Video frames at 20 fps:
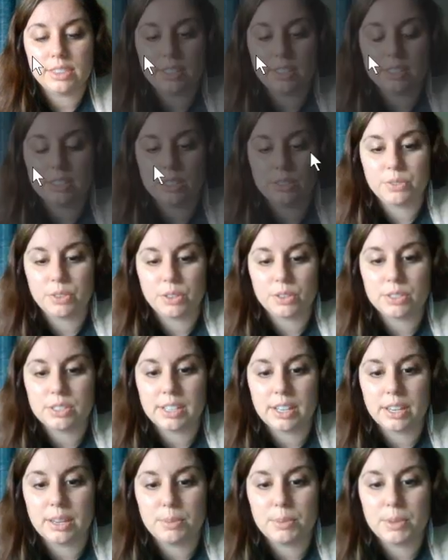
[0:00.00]
this the first
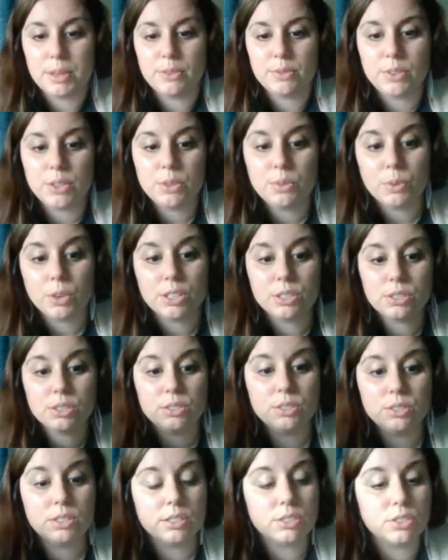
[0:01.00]
time. If you want
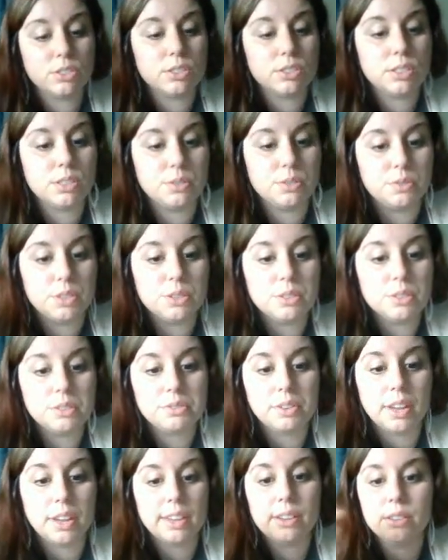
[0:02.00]
students just to view the
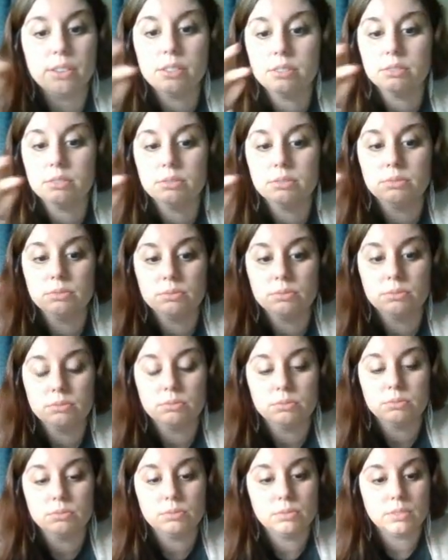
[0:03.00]
file,
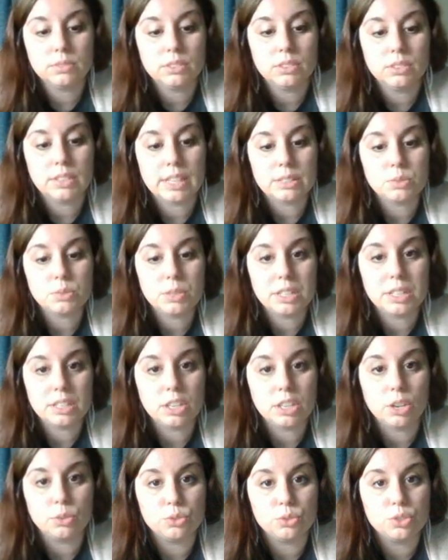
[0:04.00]
that's what it
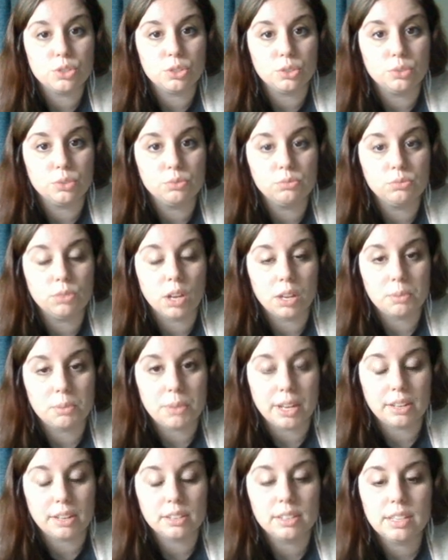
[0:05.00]
goes to
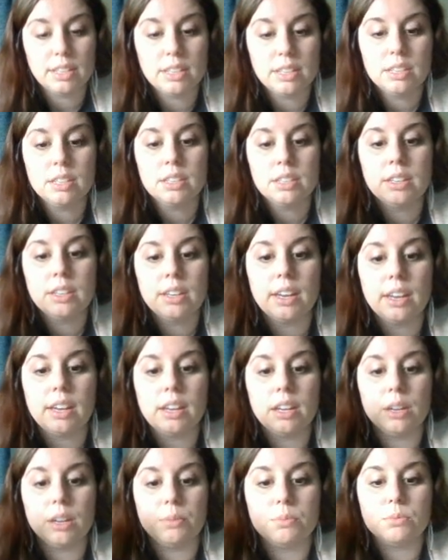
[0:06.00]
automatically.
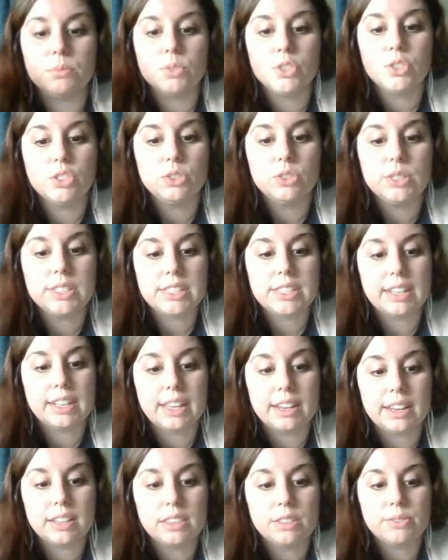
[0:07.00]
Students can
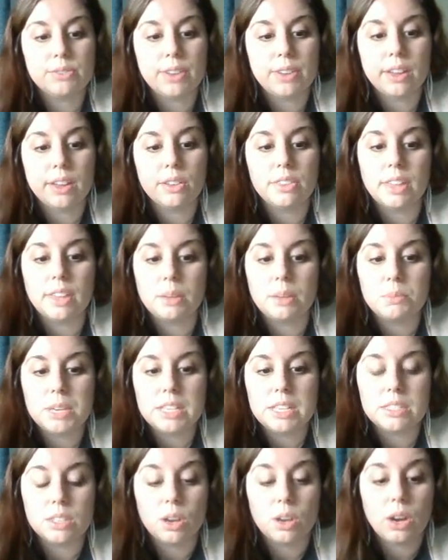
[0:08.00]
edit the file. That
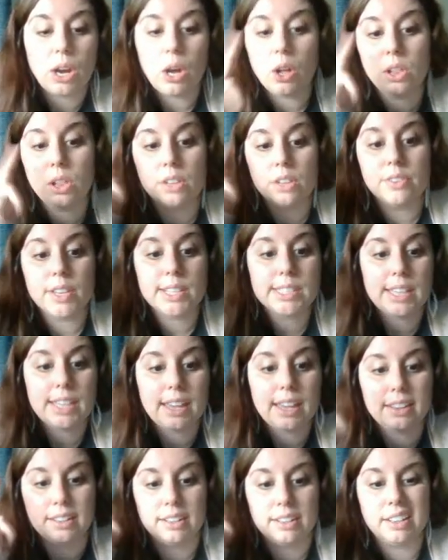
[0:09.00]
means all of us
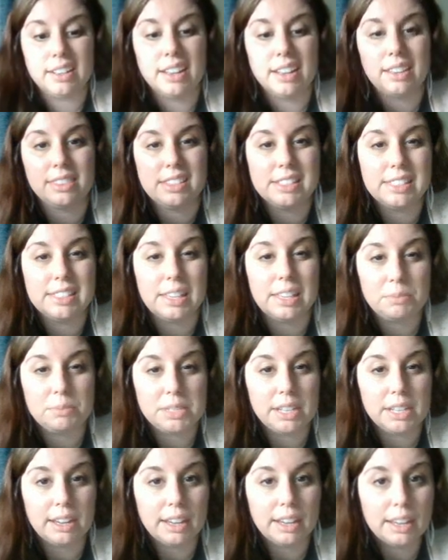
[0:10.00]
edit it at the same
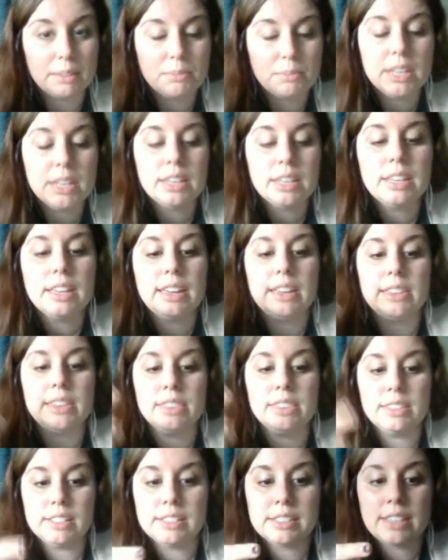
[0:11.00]
time. In
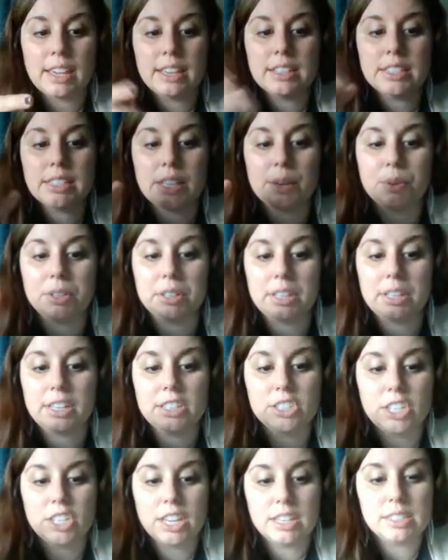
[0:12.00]
this case, I want
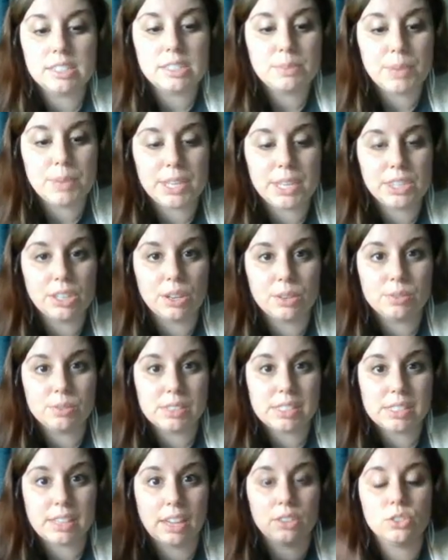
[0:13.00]
each kid to make their own
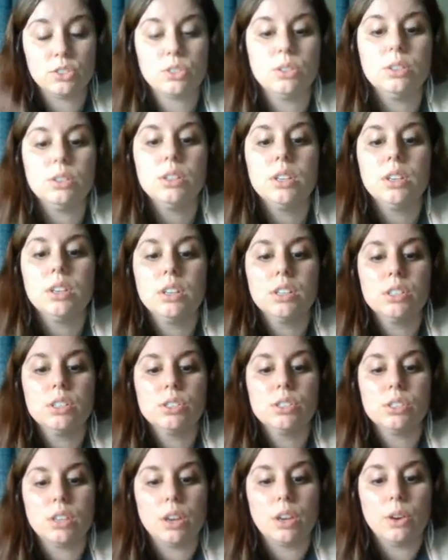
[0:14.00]
schedule.
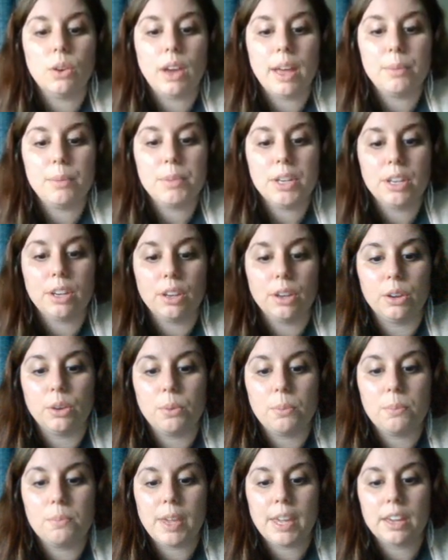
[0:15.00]
So I'm going to go
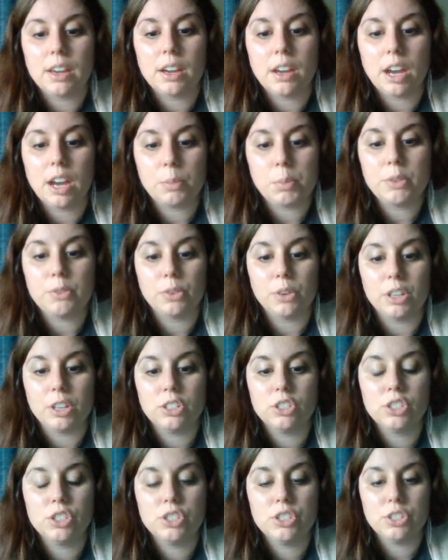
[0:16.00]
make a copy for
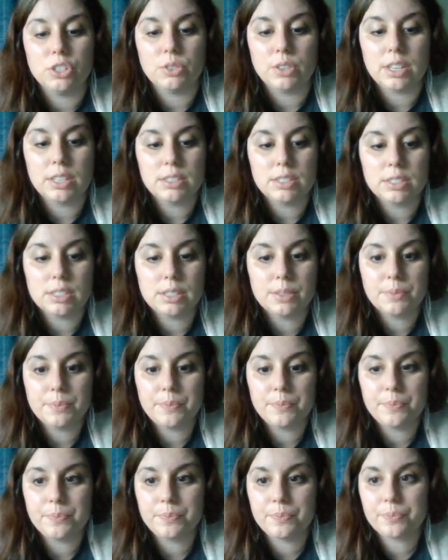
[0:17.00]
each student.
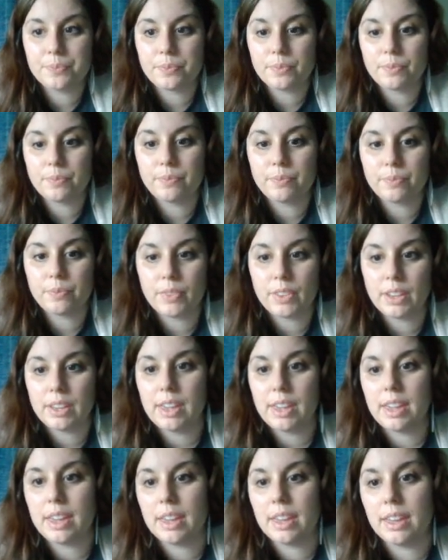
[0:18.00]

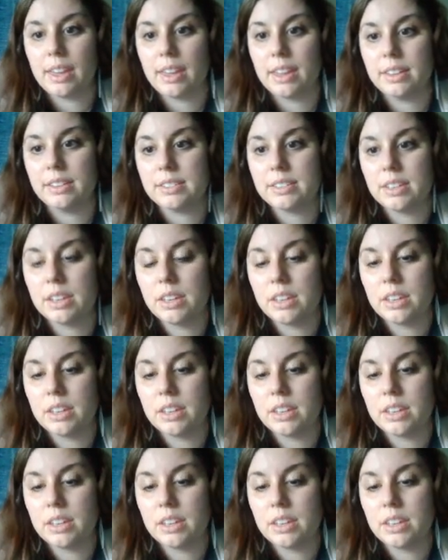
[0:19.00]
And